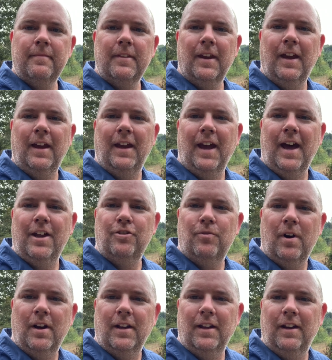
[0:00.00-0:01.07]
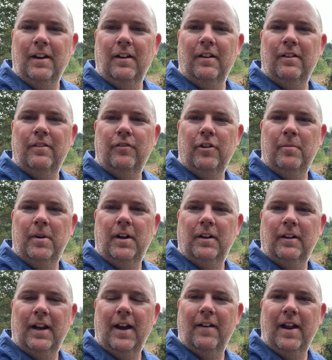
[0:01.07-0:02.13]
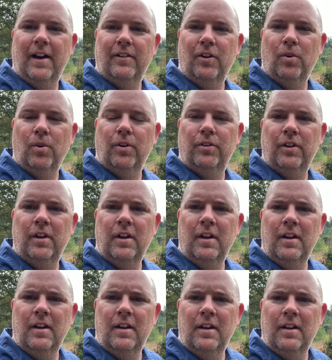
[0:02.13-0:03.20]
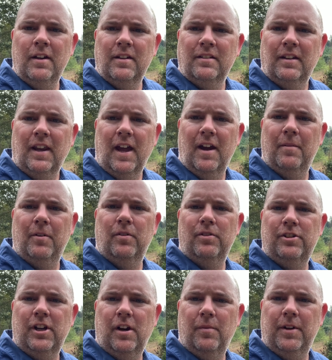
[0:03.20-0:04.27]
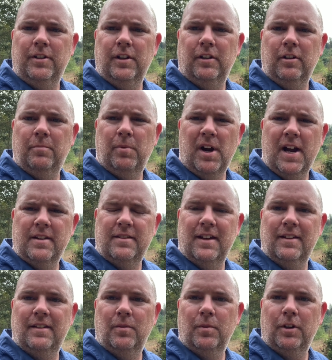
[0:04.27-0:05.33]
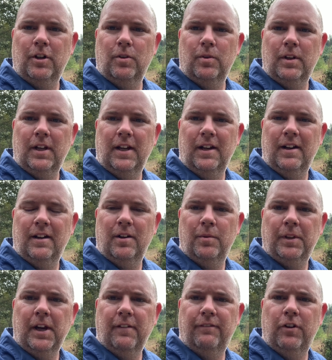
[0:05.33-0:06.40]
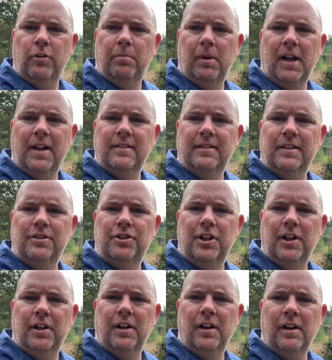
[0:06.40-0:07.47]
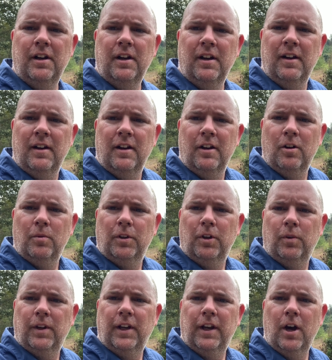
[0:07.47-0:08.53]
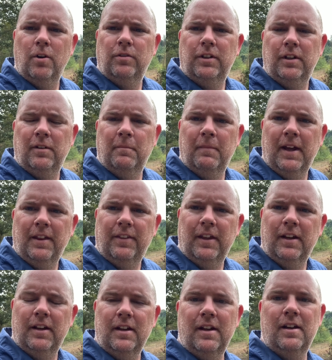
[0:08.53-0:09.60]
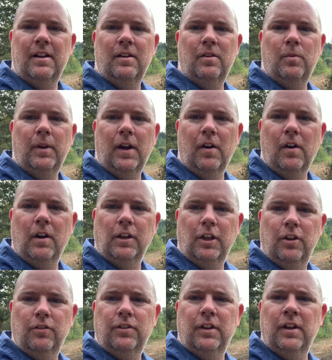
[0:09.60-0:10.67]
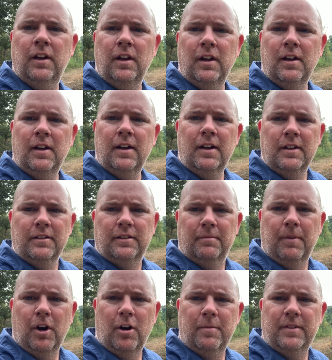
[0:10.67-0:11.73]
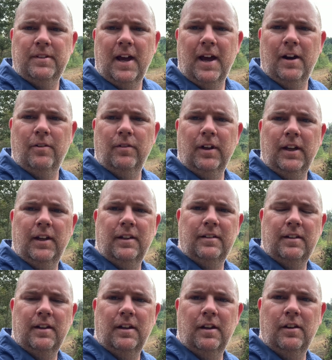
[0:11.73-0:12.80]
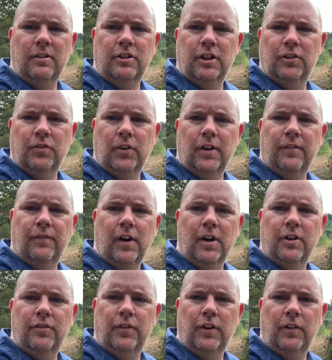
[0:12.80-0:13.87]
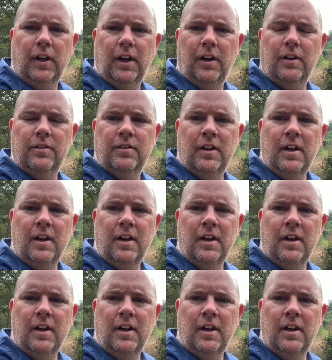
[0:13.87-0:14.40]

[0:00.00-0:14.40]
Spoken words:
Hey guys, Ronnie here from Hunker Down Outdoors. Today I'm going to share with you a new process that we're doing here with our food plots this year. We're doing a no-till method. We are using some herbicide on this just for the first few years